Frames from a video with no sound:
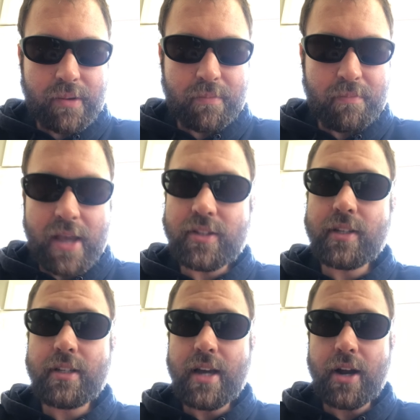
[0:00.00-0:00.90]

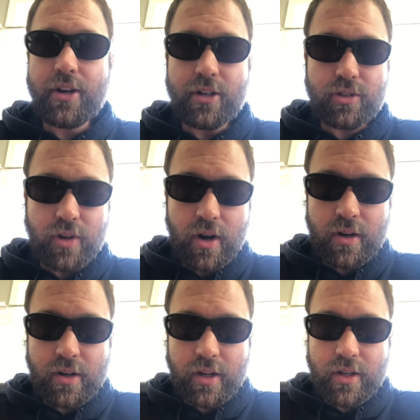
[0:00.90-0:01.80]
basically how you're going to
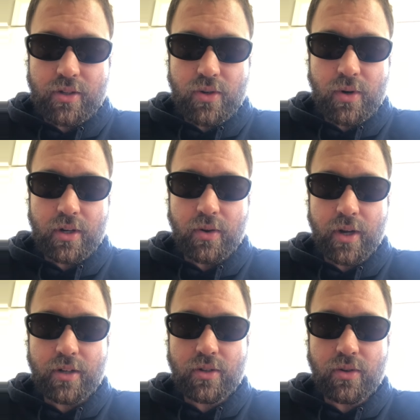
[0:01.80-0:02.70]
start is you are
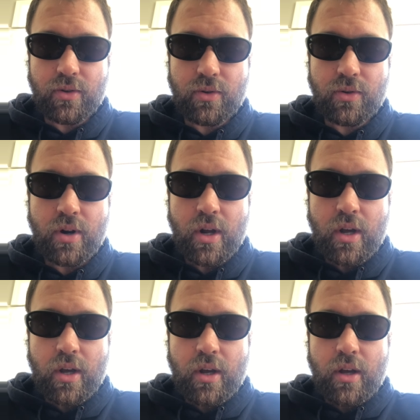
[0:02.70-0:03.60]
going to
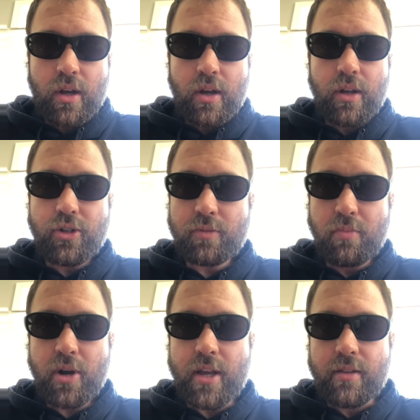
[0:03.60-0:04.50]
just
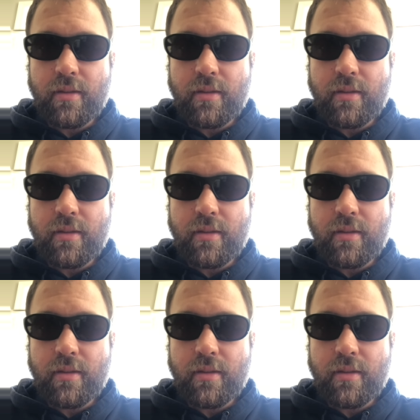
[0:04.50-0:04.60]
breathe